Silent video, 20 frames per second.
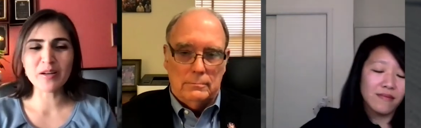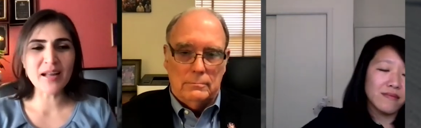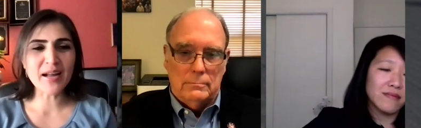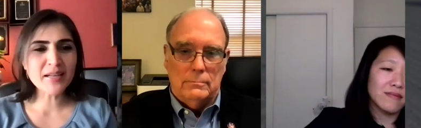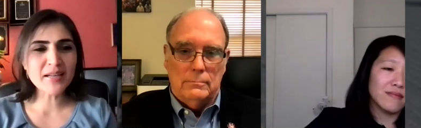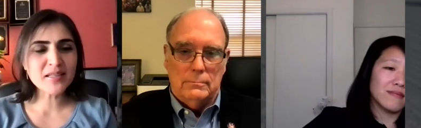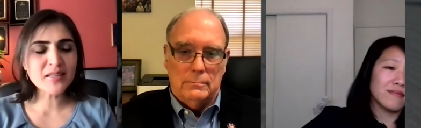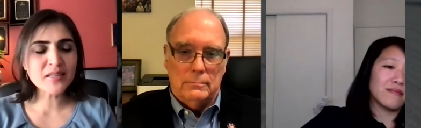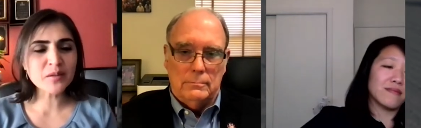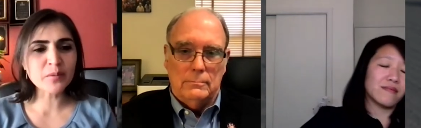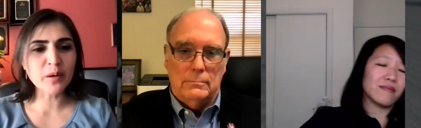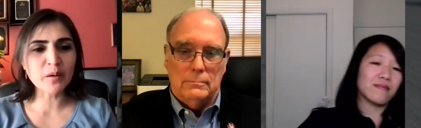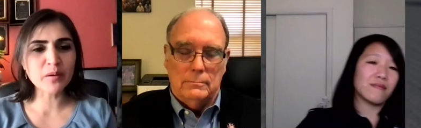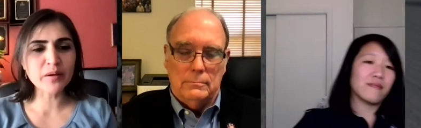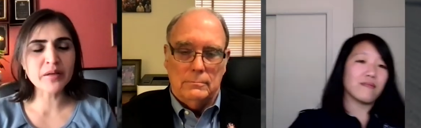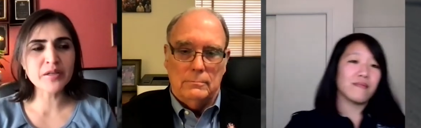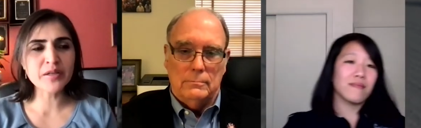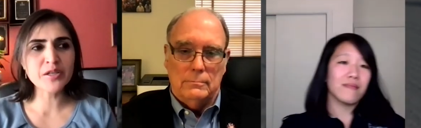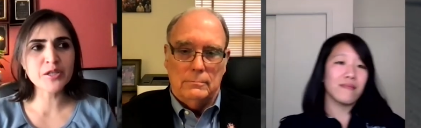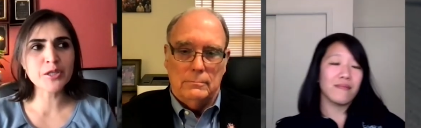Speaker 1: icy road
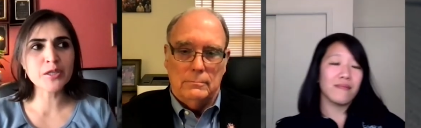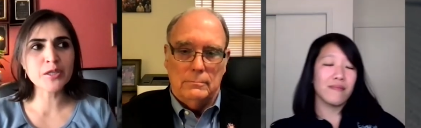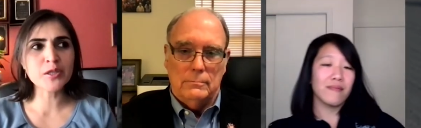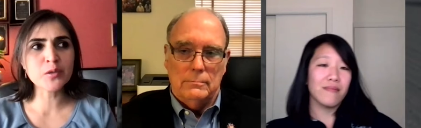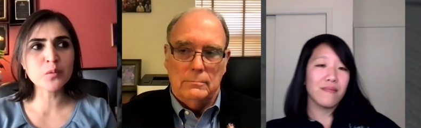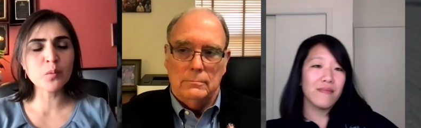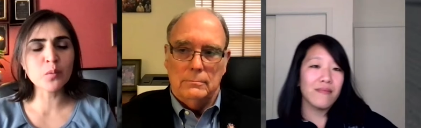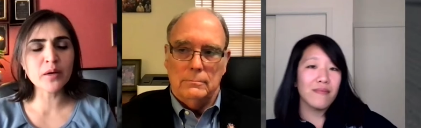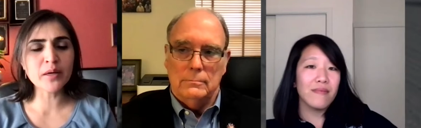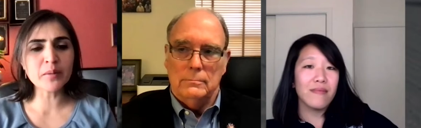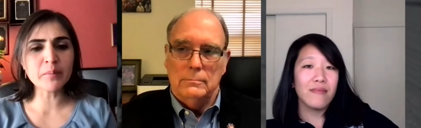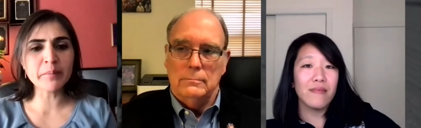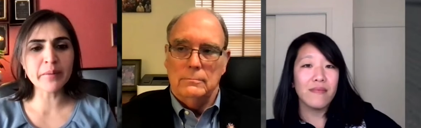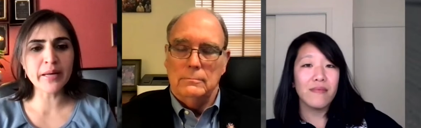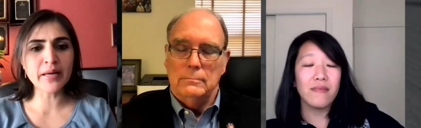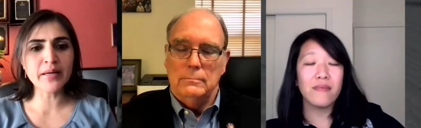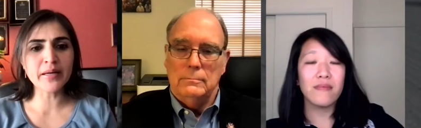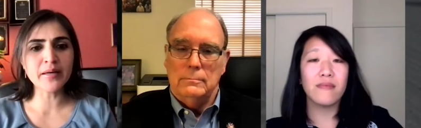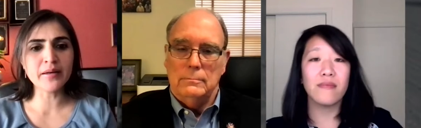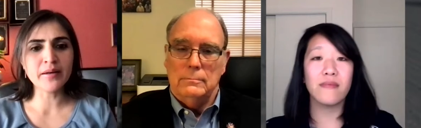conditions. What
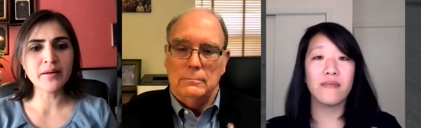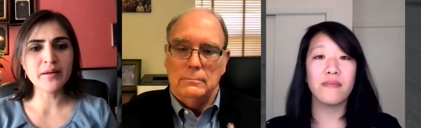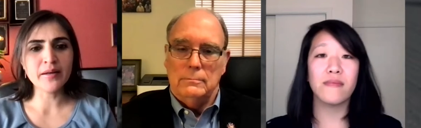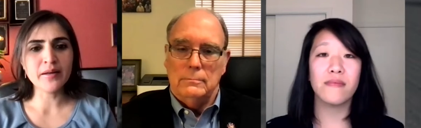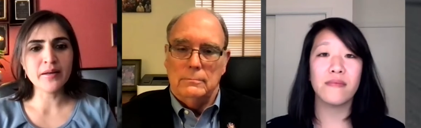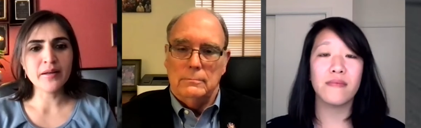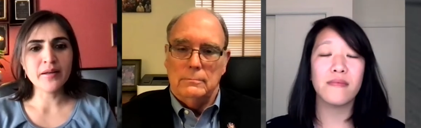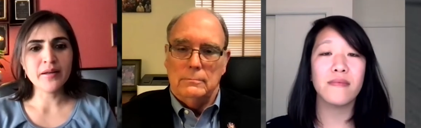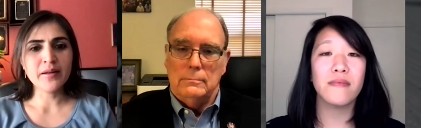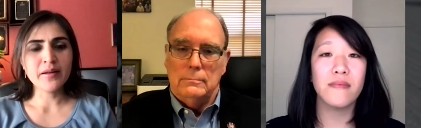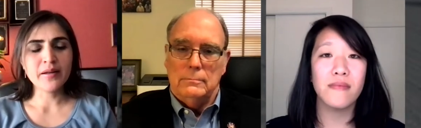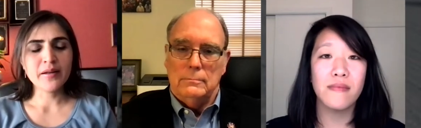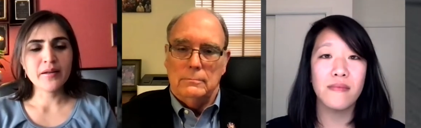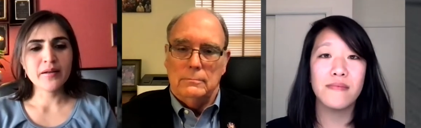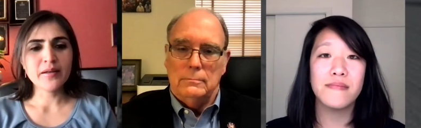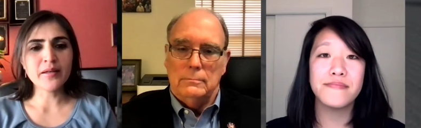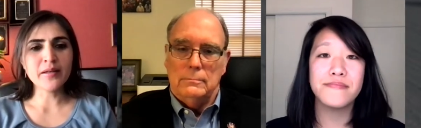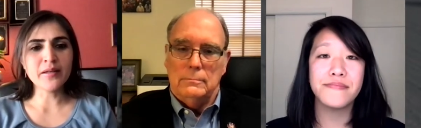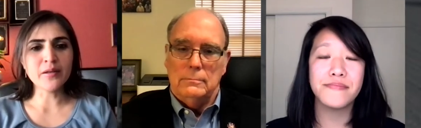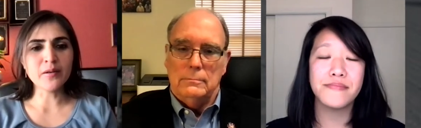made
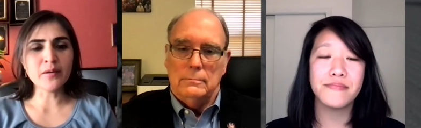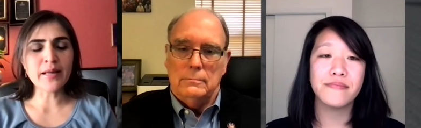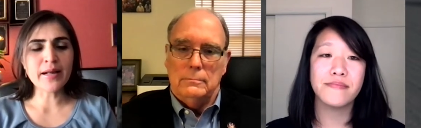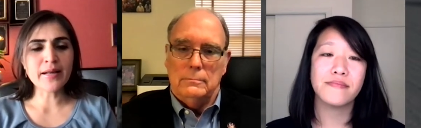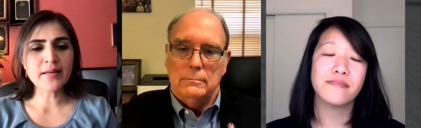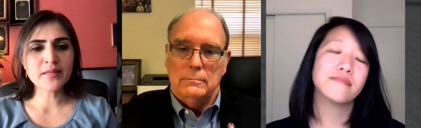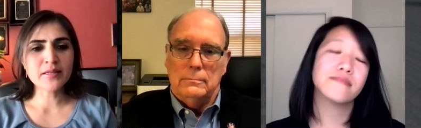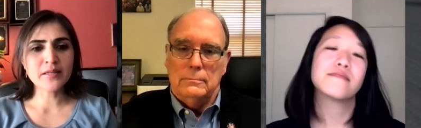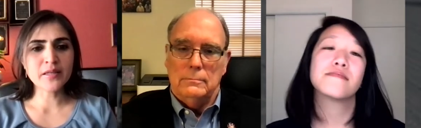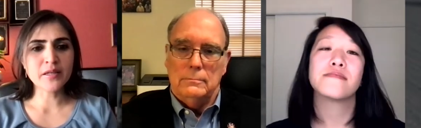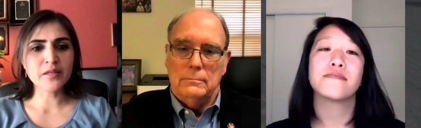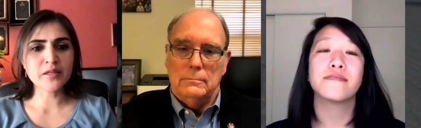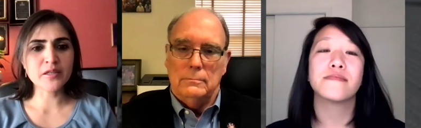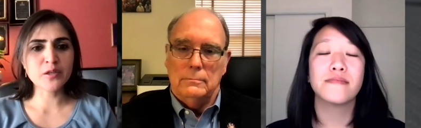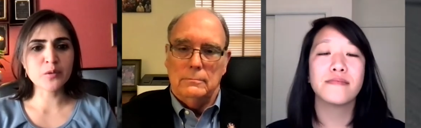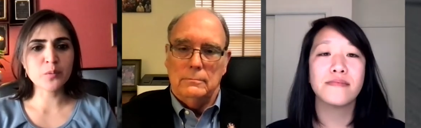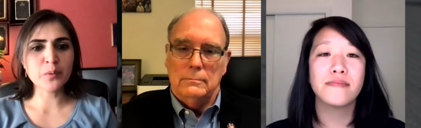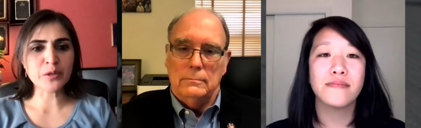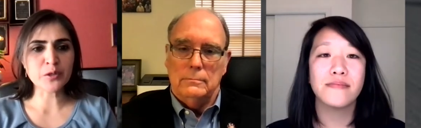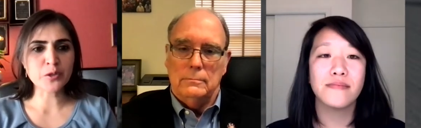you know last
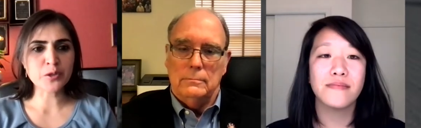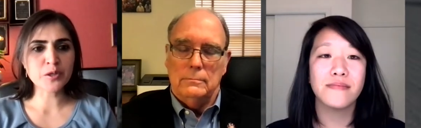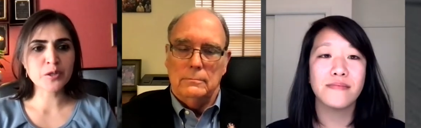year's winter